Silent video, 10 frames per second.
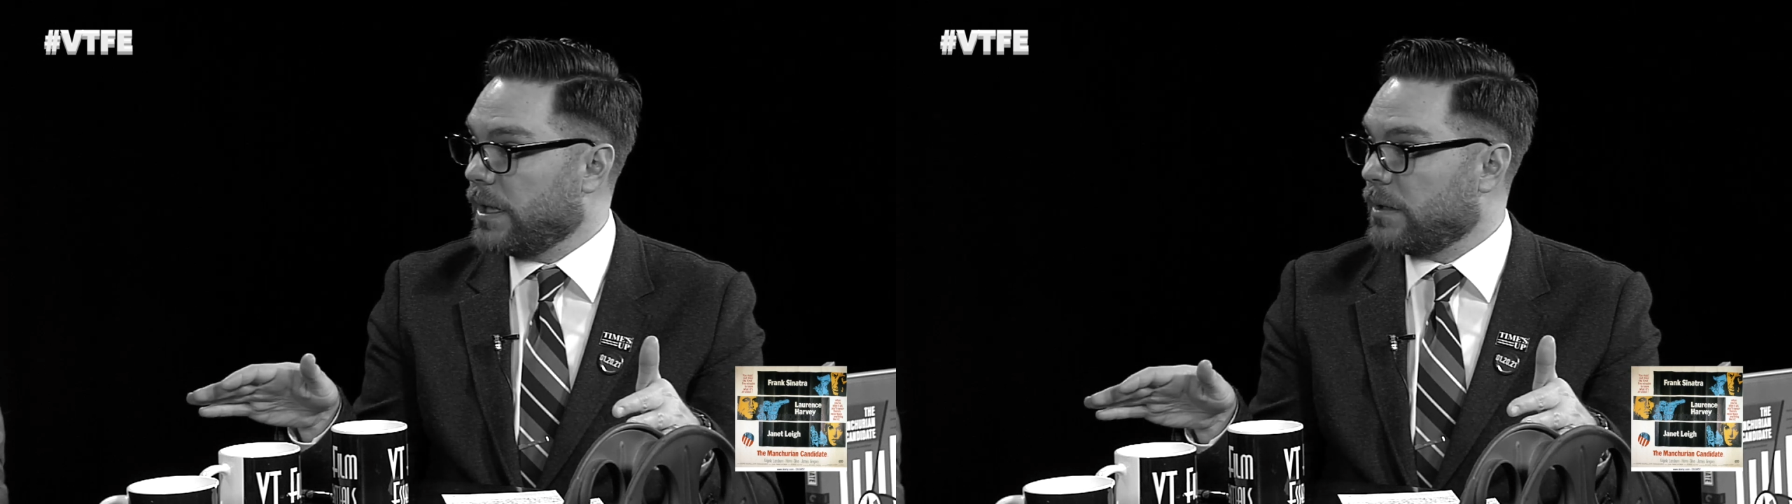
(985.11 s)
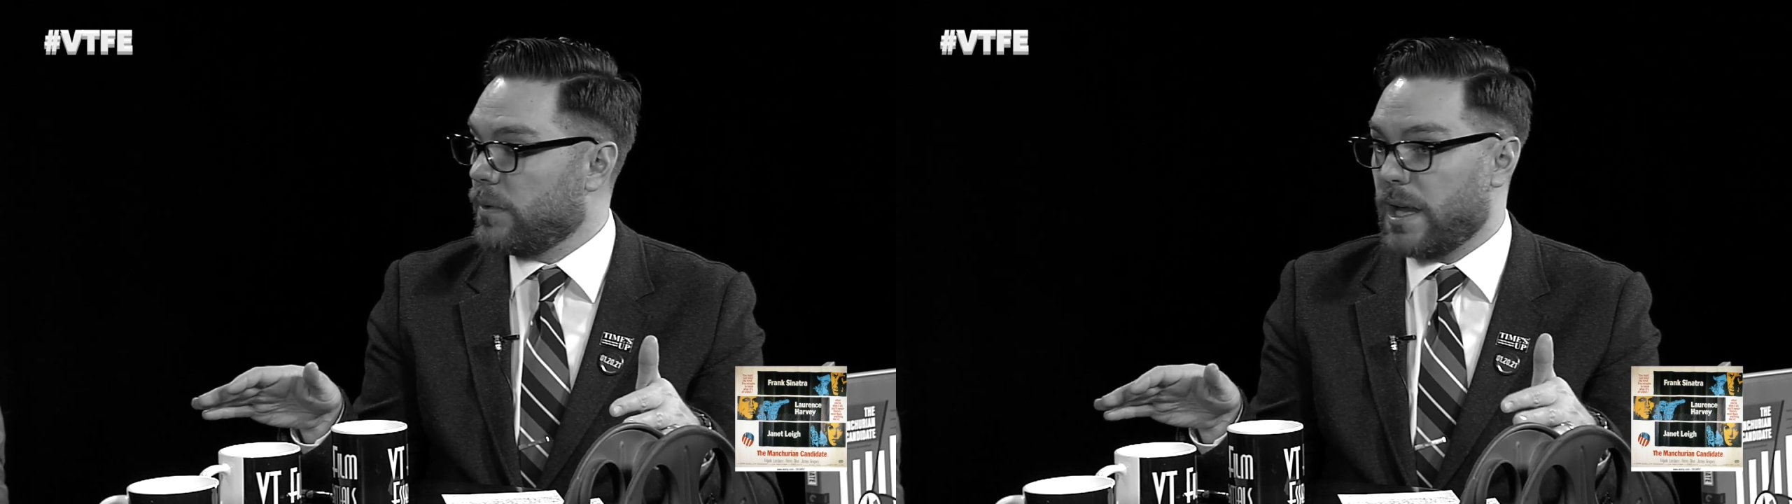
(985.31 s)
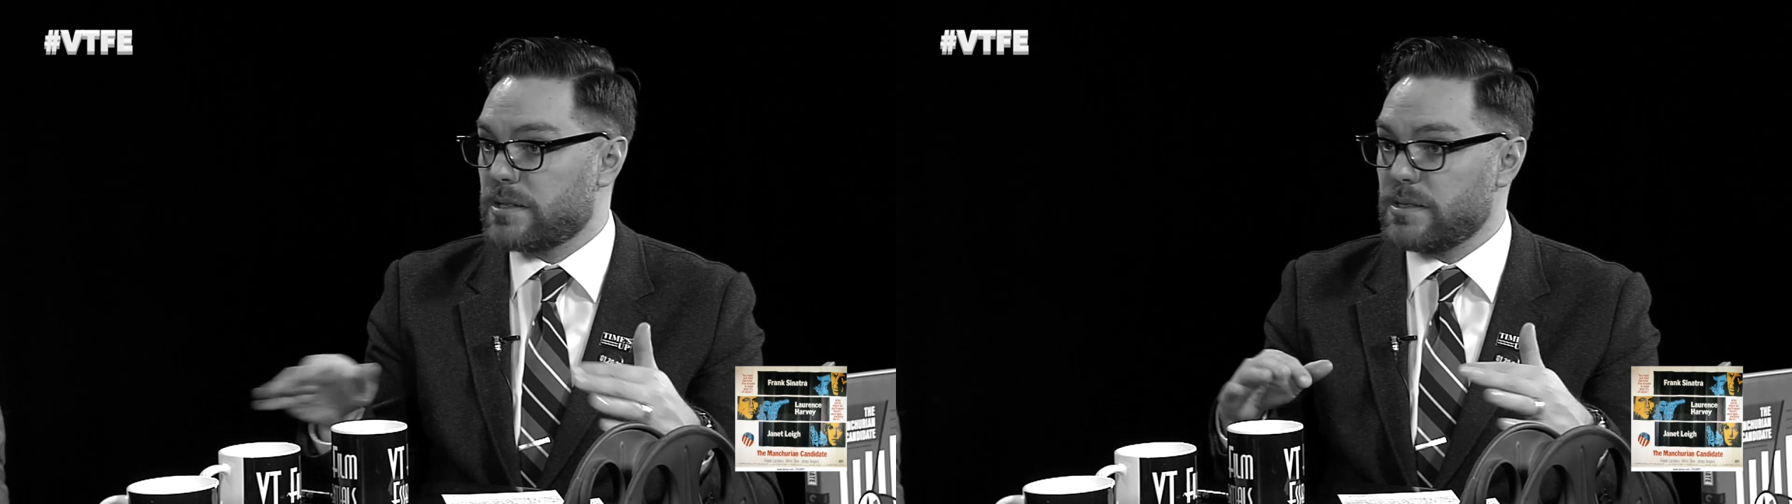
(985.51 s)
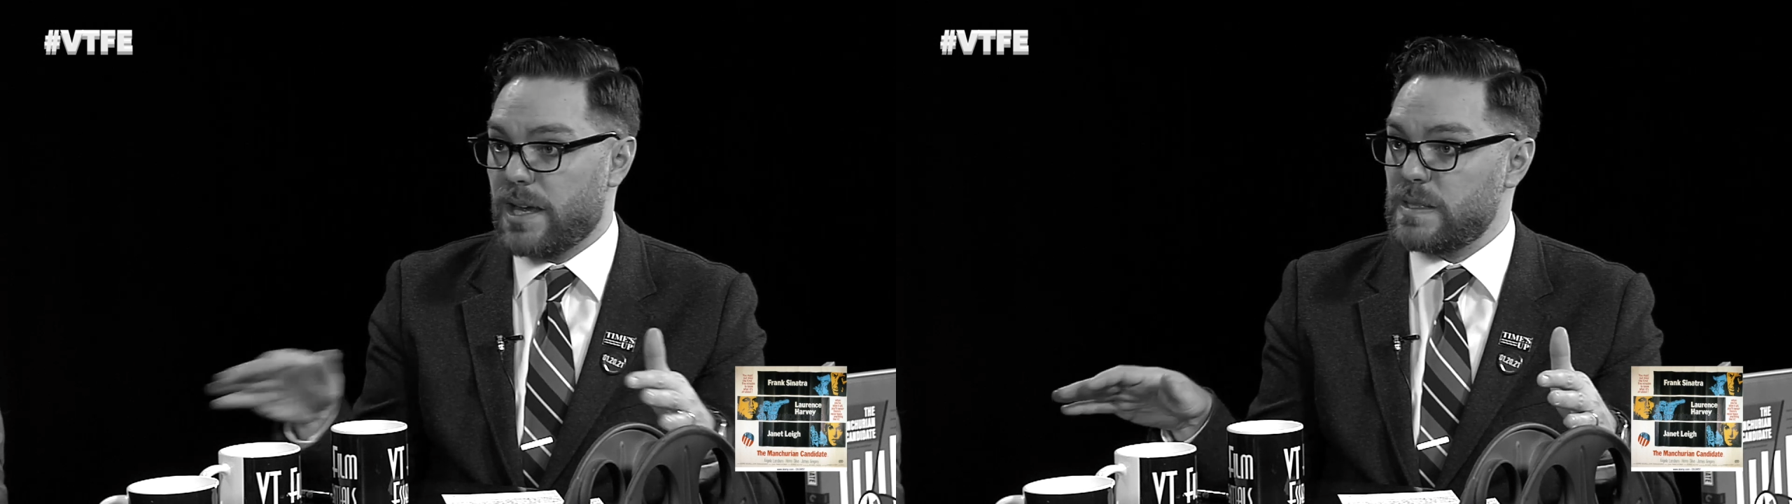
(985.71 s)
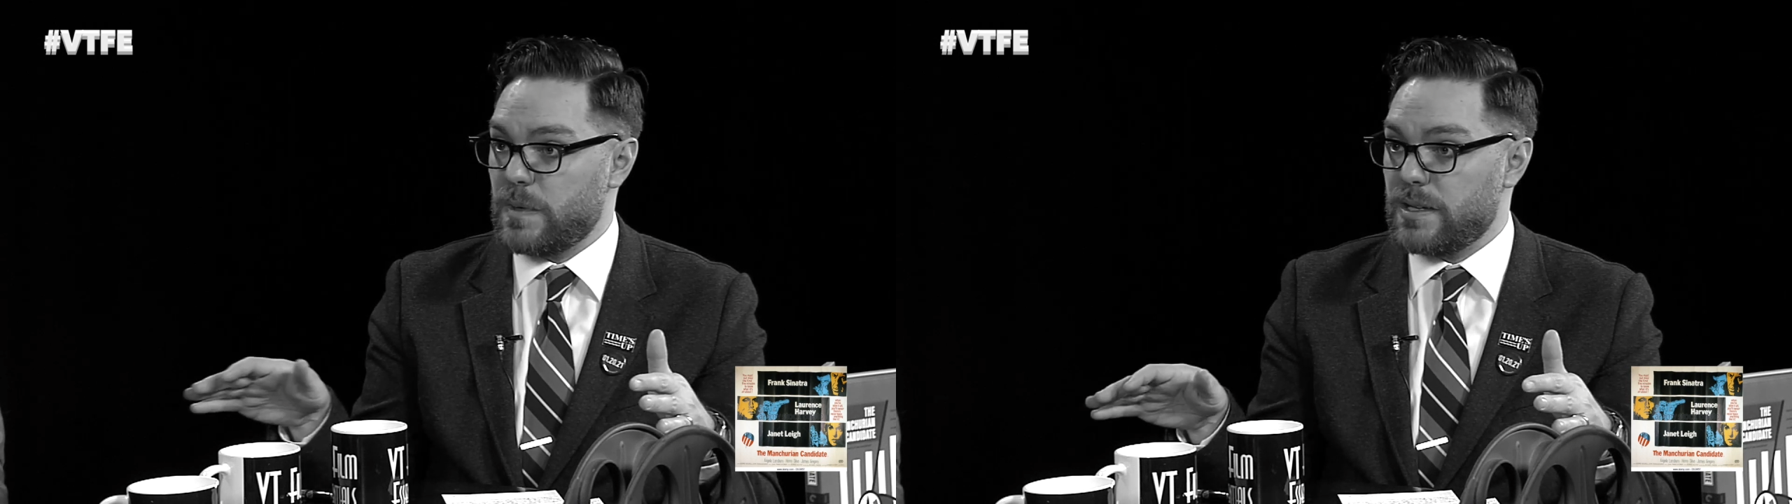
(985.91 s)
Like Angela
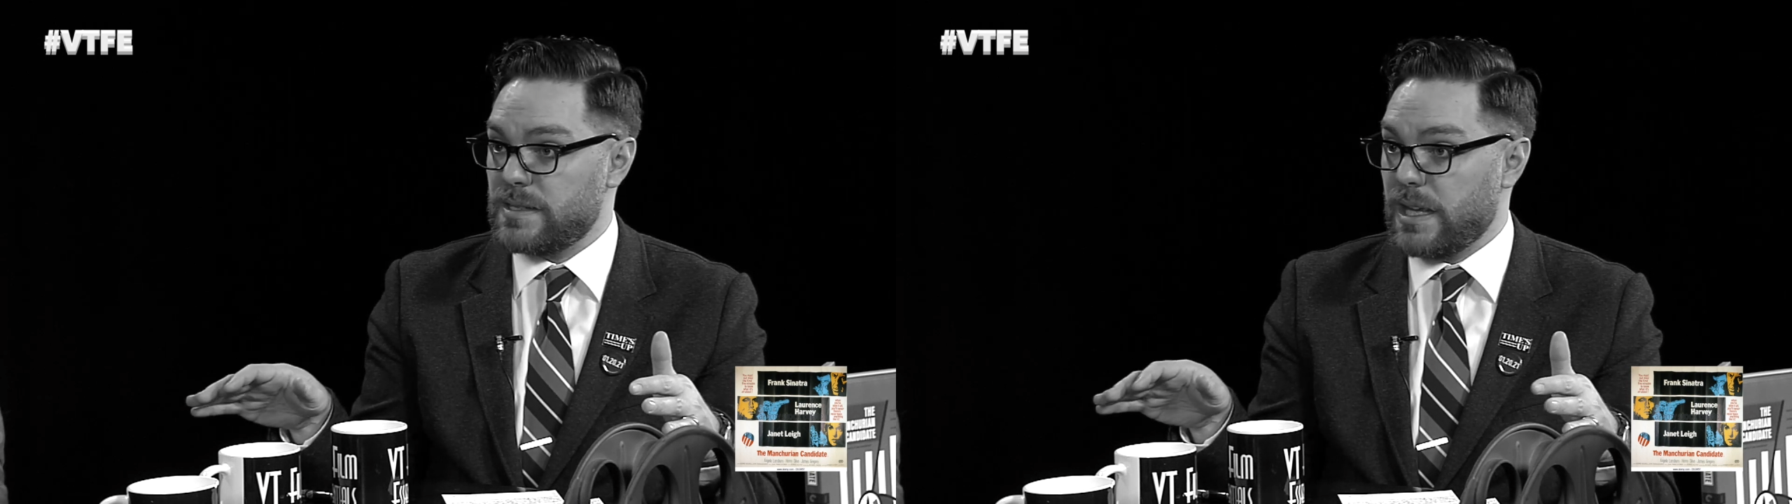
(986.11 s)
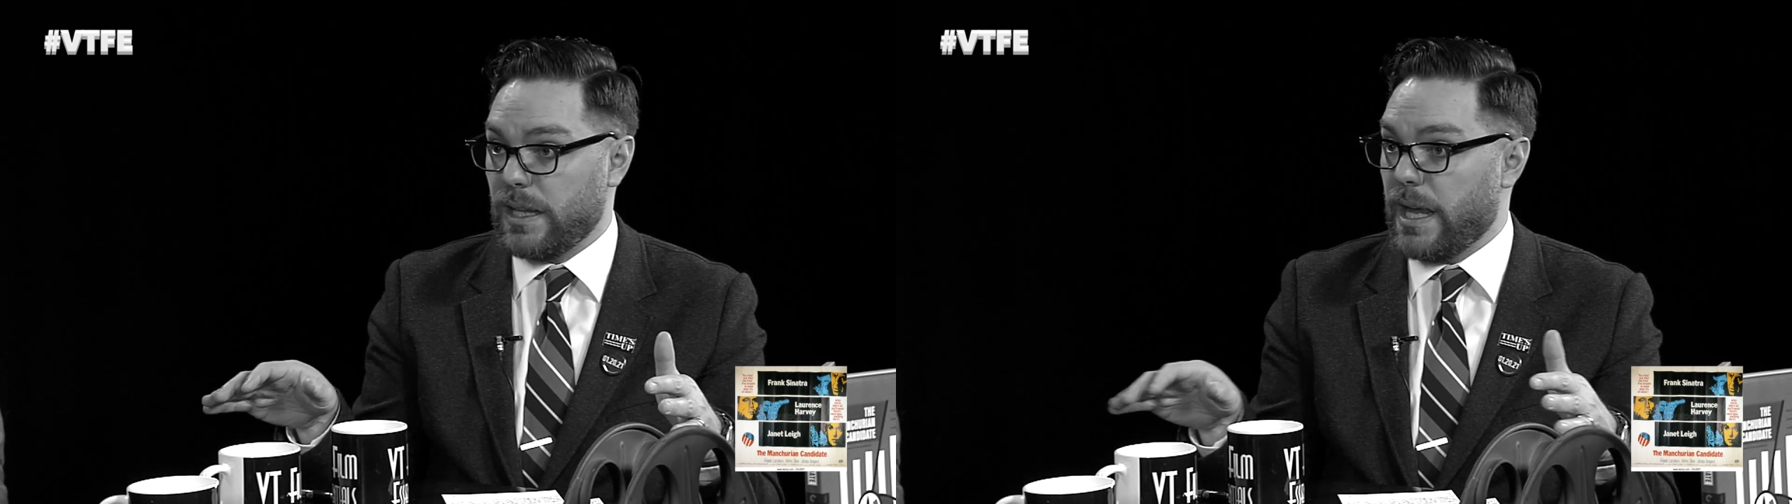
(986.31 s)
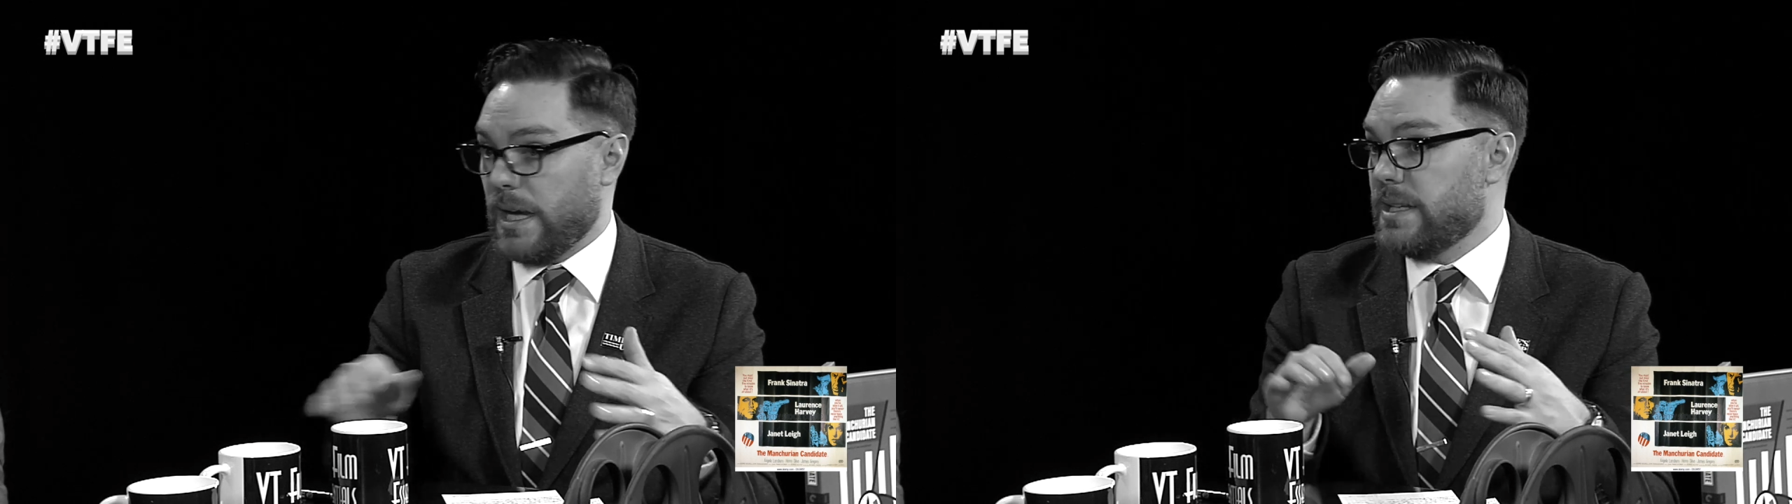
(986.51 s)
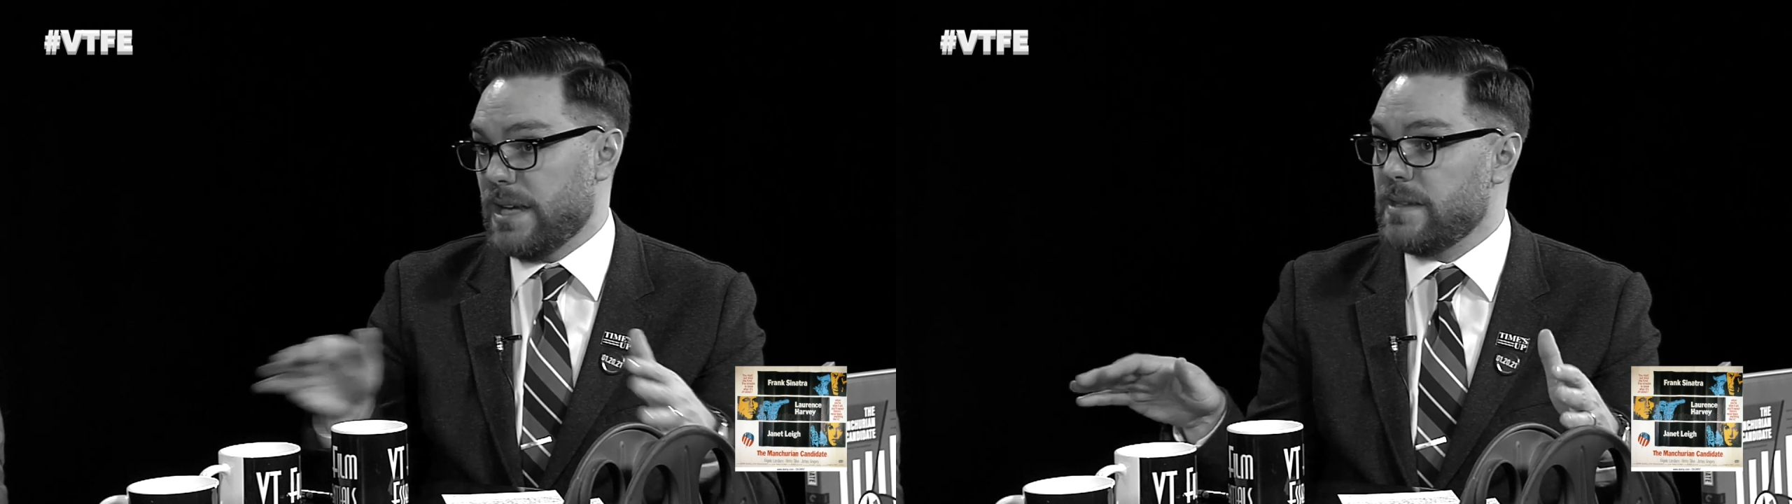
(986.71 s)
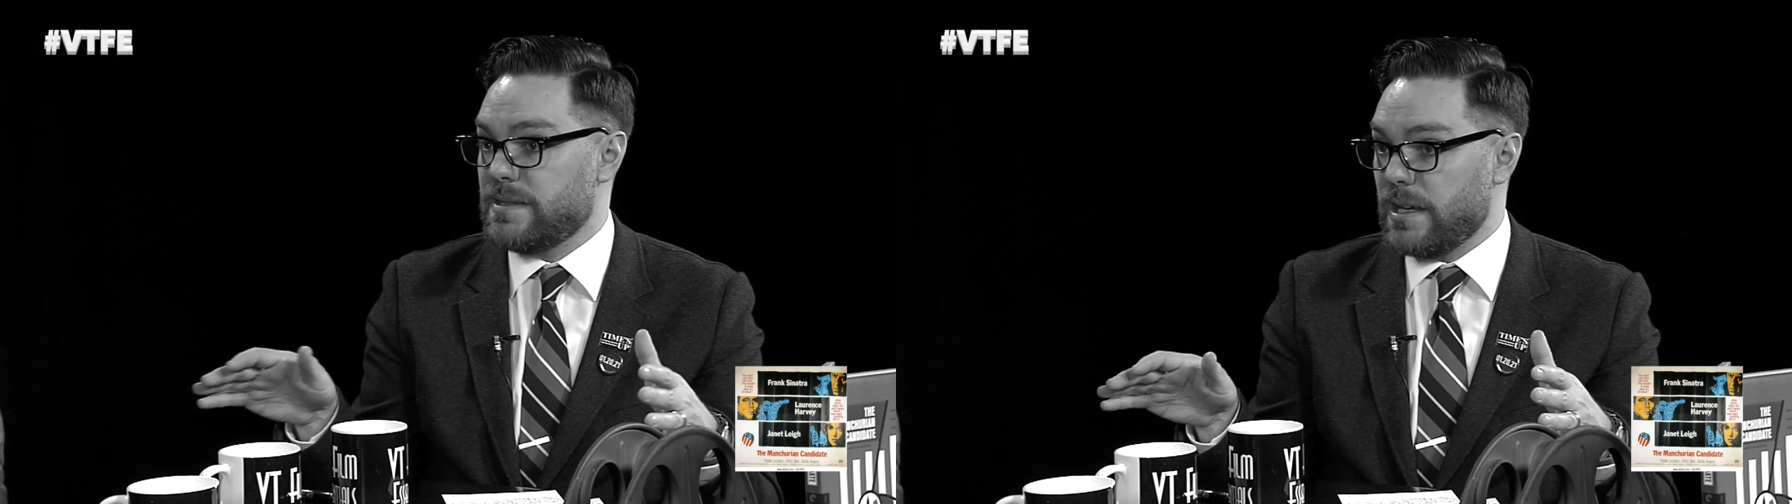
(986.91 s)
Lansbury doesn't get like a
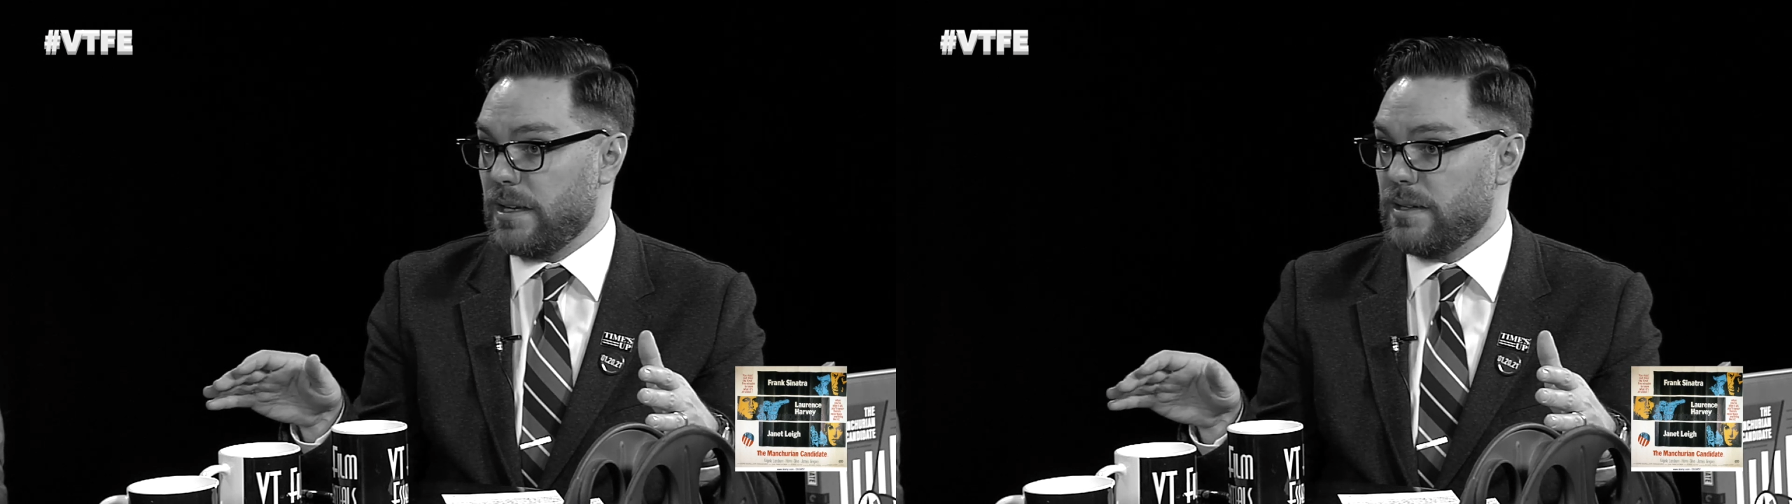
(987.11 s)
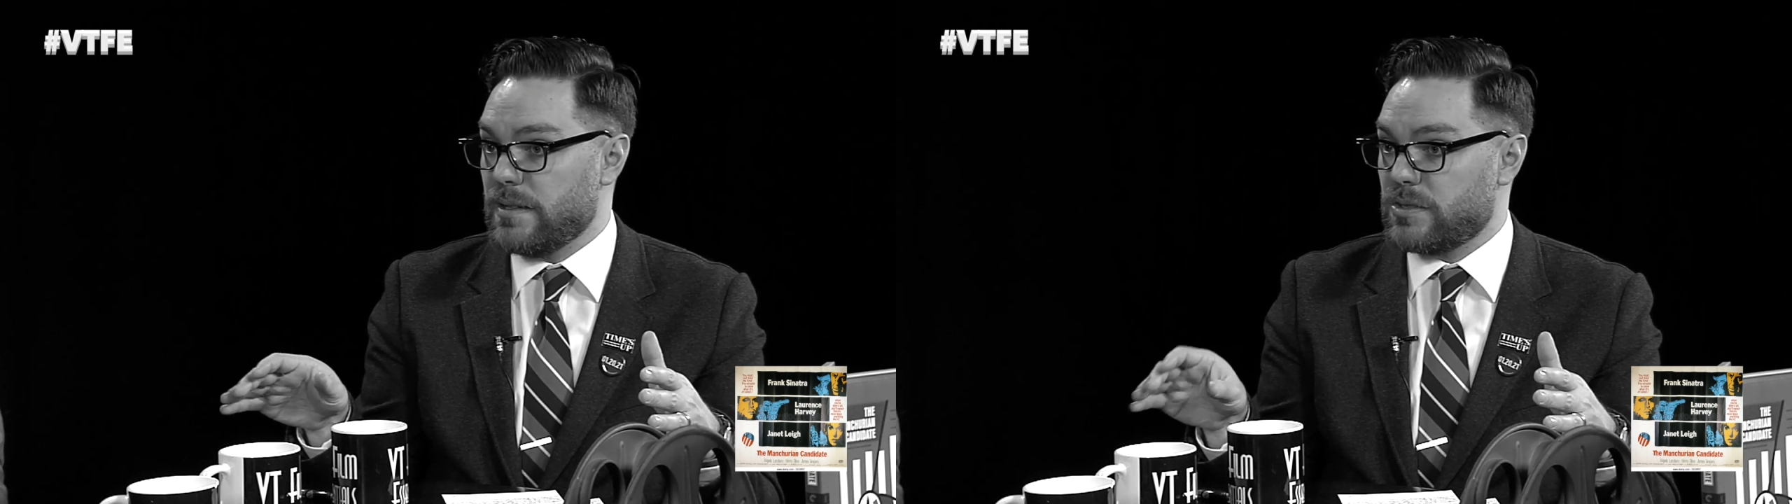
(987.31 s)
death scene.